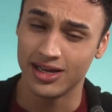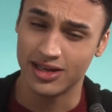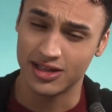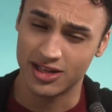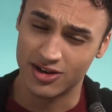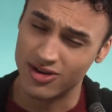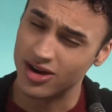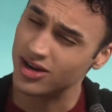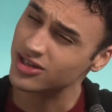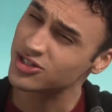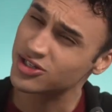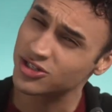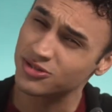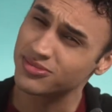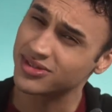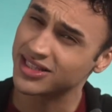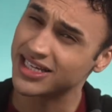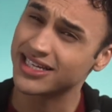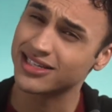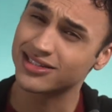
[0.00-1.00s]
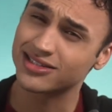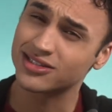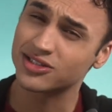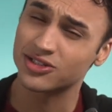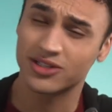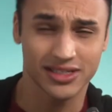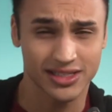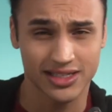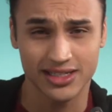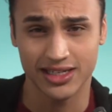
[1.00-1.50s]
There are some things
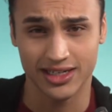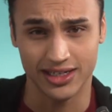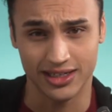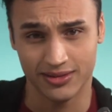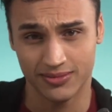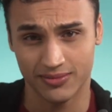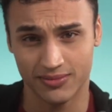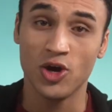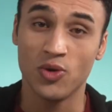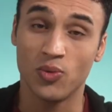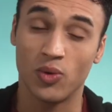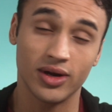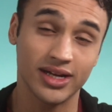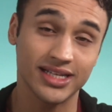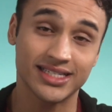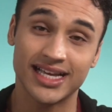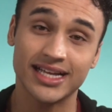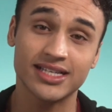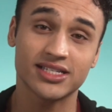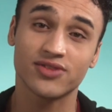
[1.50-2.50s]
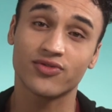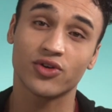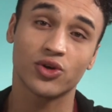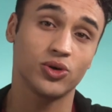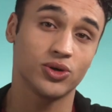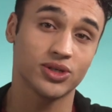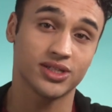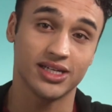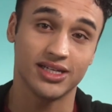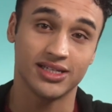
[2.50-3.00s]
to consider. While intensive
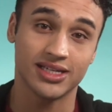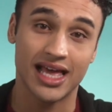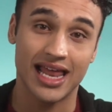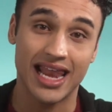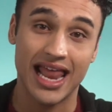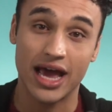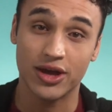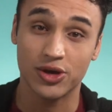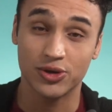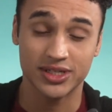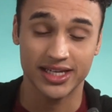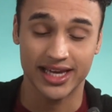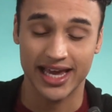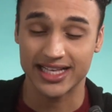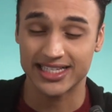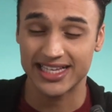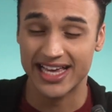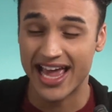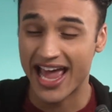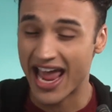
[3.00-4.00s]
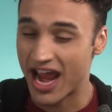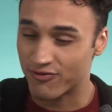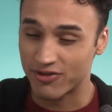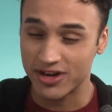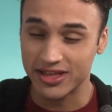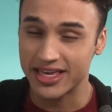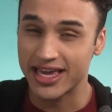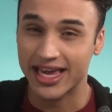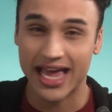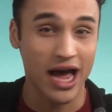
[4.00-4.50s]
courses allow you to get
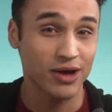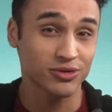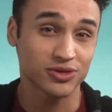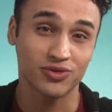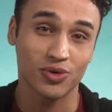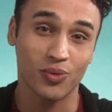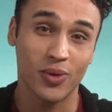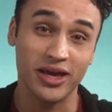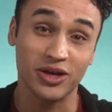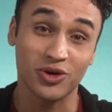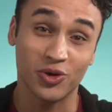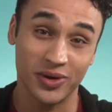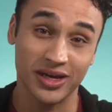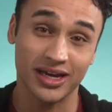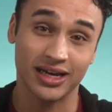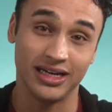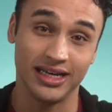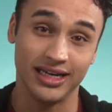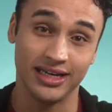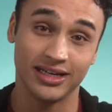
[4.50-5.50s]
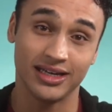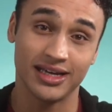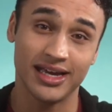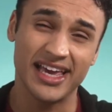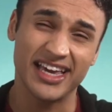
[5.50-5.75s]
everything out of the way quickly,